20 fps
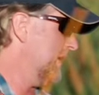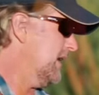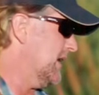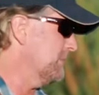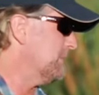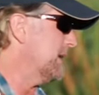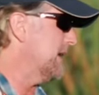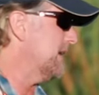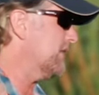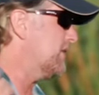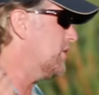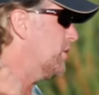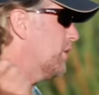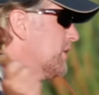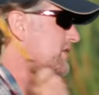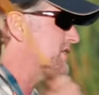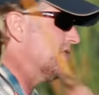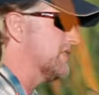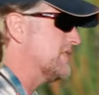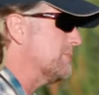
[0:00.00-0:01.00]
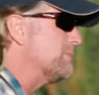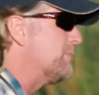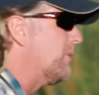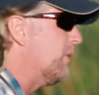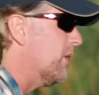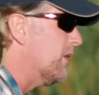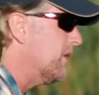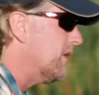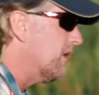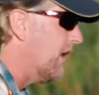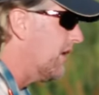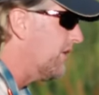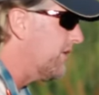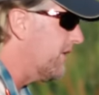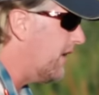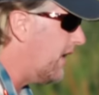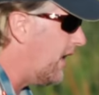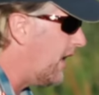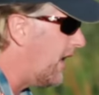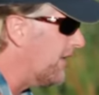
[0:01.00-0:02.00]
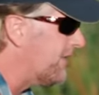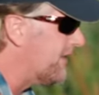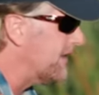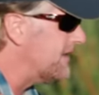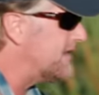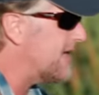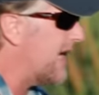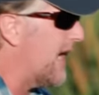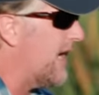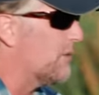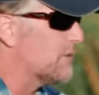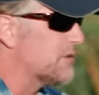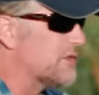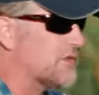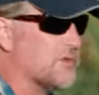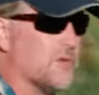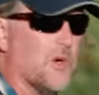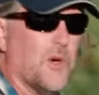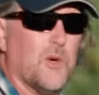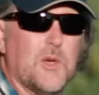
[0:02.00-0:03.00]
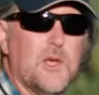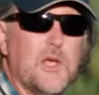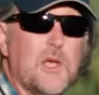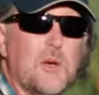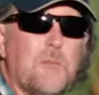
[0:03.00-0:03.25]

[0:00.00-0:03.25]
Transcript: I mean, of course it's important on the downstroke,